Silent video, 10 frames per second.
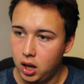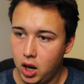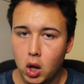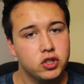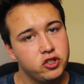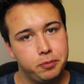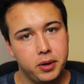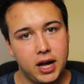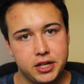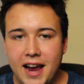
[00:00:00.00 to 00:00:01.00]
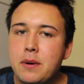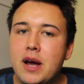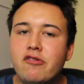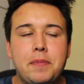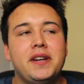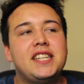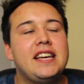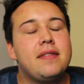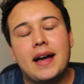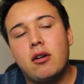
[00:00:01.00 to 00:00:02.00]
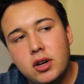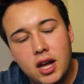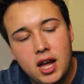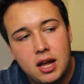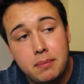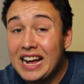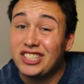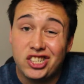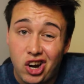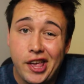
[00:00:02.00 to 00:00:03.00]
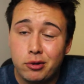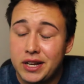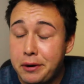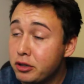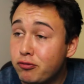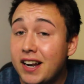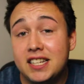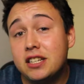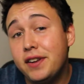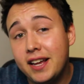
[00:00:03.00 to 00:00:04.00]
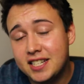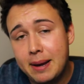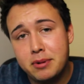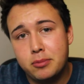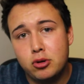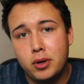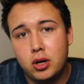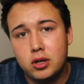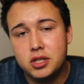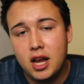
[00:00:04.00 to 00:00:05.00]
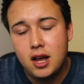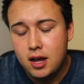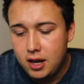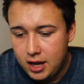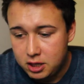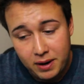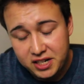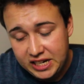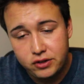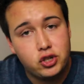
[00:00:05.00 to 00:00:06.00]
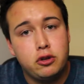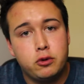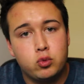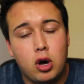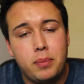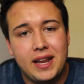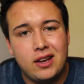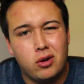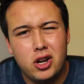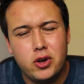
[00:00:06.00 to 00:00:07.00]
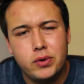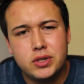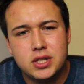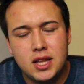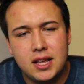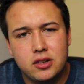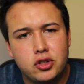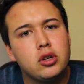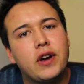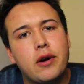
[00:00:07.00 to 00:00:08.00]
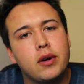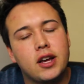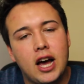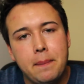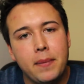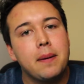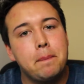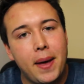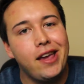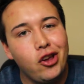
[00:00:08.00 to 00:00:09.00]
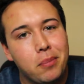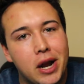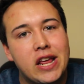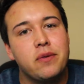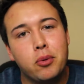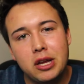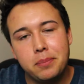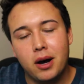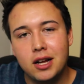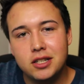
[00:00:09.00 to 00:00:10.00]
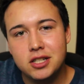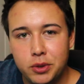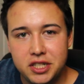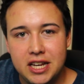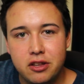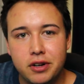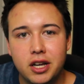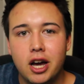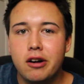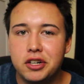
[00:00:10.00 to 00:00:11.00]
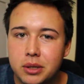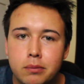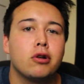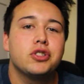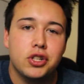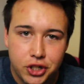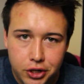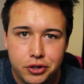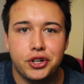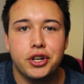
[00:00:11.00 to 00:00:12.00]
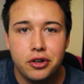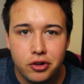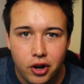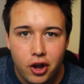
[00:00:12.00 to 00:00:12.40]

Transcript: Lots of blood. Anyway, ripping teeth out. Um, as a child, it was relatively acceptable because especially if the tooth was wobbly or loose, then the tooth fairy would come and pay you money for body parts, which is either encouraging prostitution